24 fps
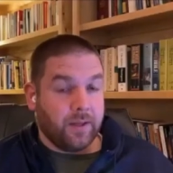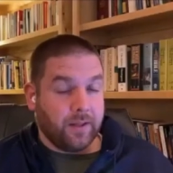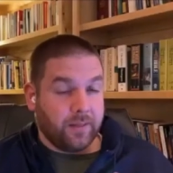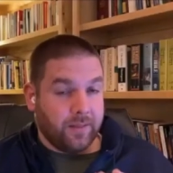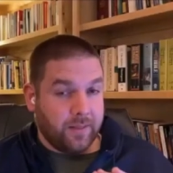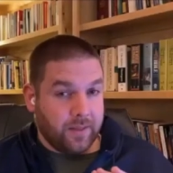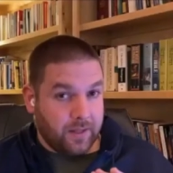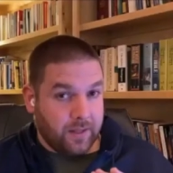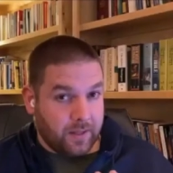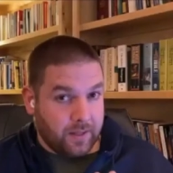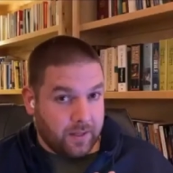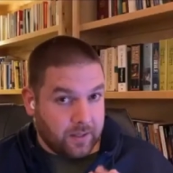
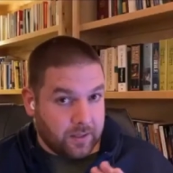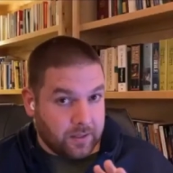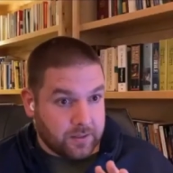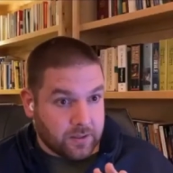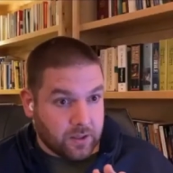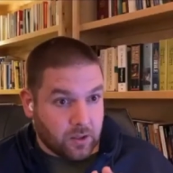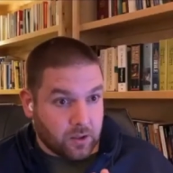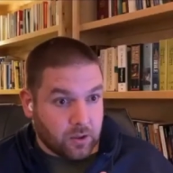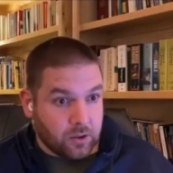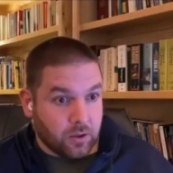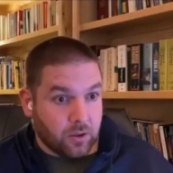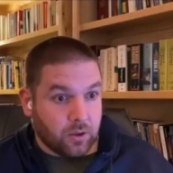It, it is
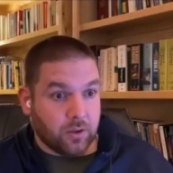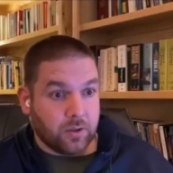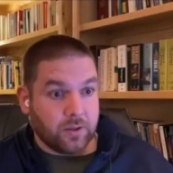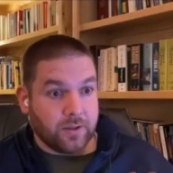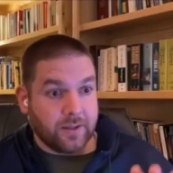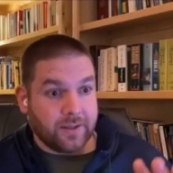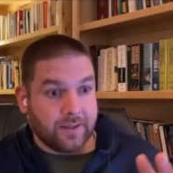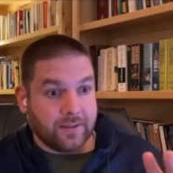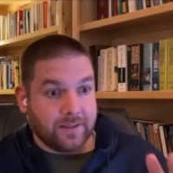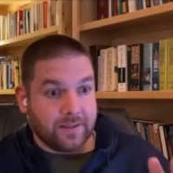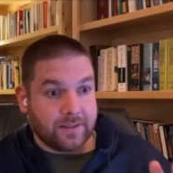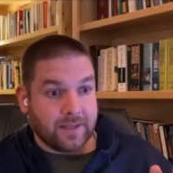a lull
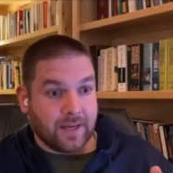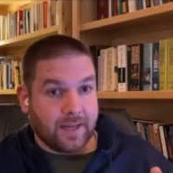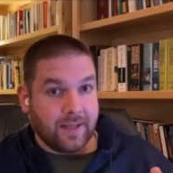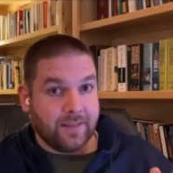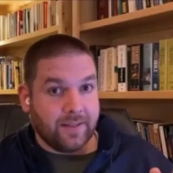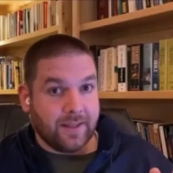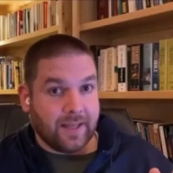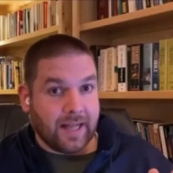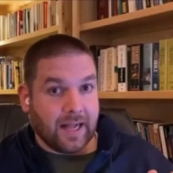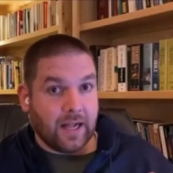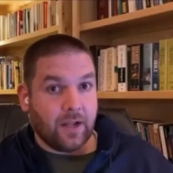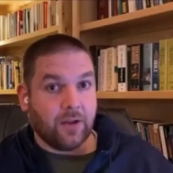in the t-
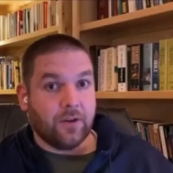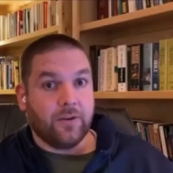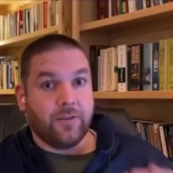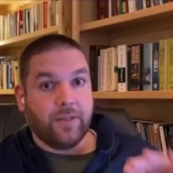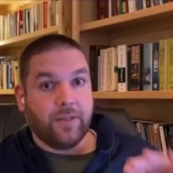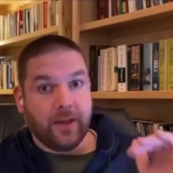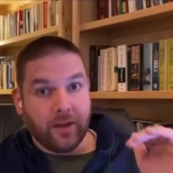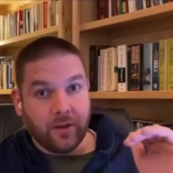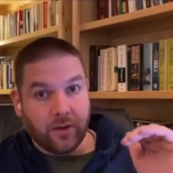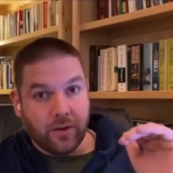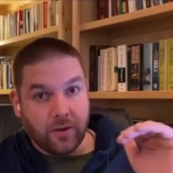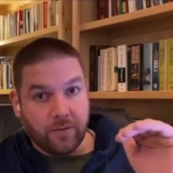in the calendar.
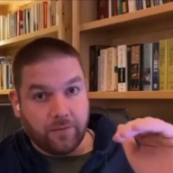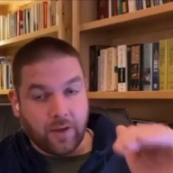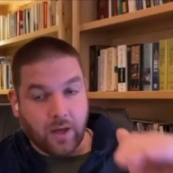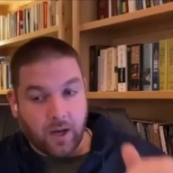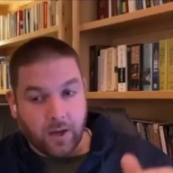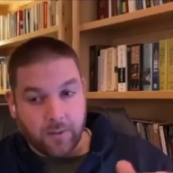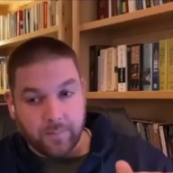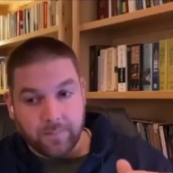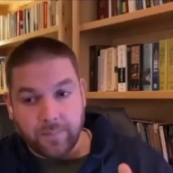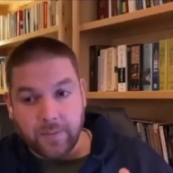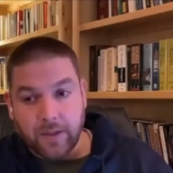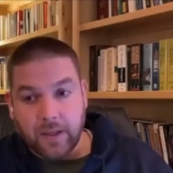They could have
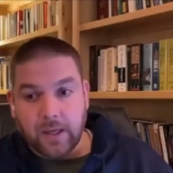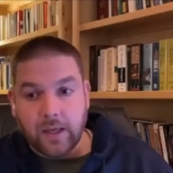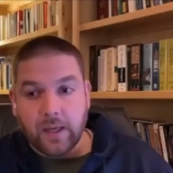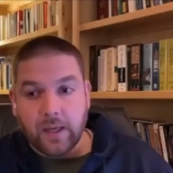come,